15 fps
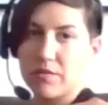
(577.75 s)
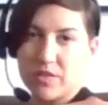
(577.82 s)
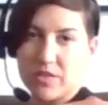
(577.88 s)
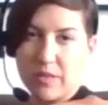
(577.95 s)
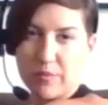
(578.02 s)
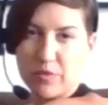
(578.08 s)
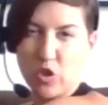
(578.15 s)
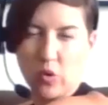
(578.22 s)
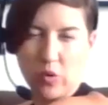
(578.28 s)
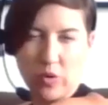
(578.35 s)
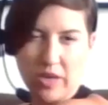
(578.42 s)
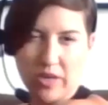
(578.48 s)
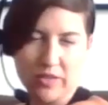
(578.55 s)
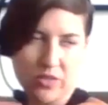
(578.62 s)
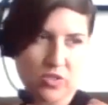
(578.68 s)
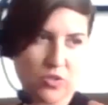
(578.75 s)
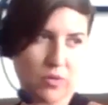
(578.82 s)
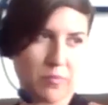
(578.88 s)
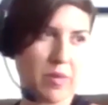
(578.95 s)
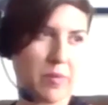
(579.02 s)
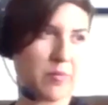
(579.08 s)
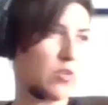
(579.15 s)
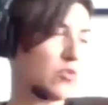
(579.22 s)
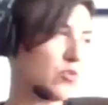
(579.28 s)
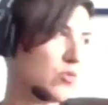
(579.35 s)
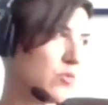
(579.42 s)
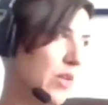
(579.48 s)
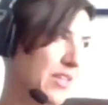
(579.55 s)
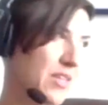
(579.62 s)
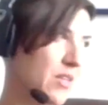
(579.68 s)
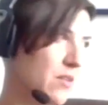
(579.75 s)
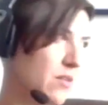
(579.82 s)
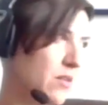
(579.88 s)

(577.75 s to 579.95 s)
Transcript: some yogas or maybe you do like